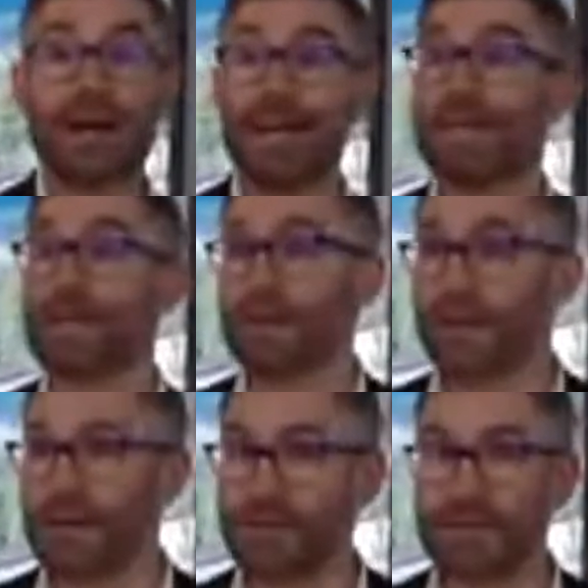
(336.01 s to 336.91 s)
in
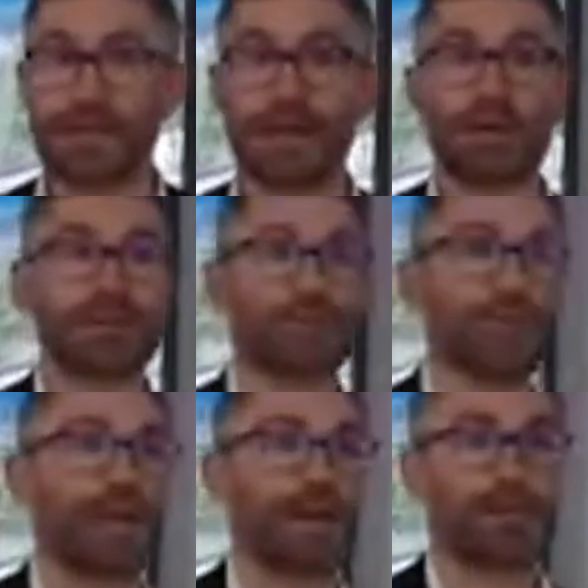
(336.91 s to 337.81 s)
countries like
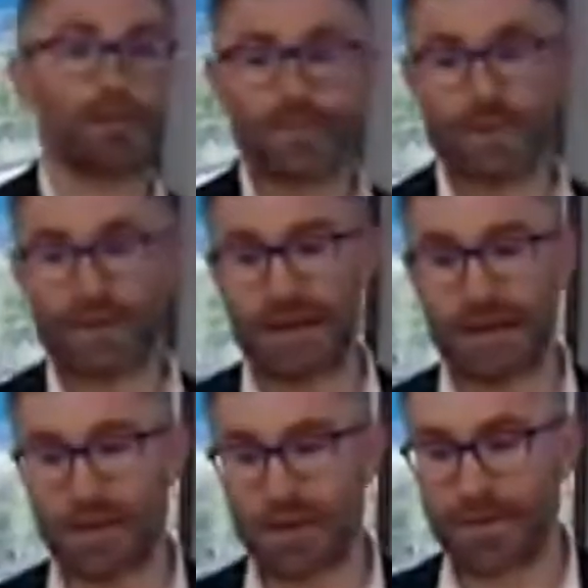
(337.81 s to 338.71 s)
Austria, like Germany,
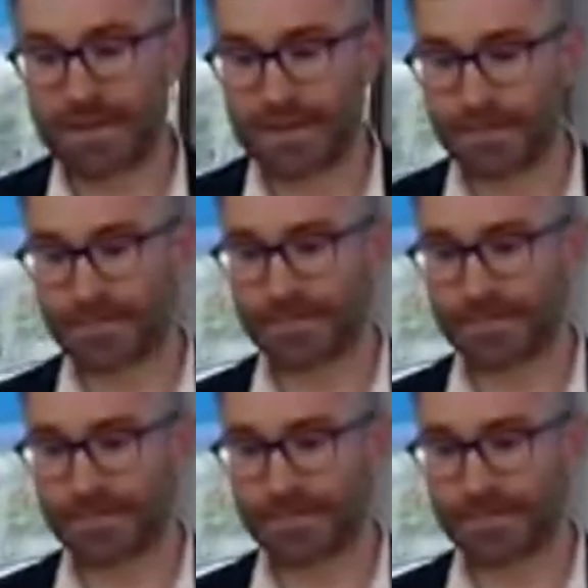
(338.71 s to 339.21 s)
like the US.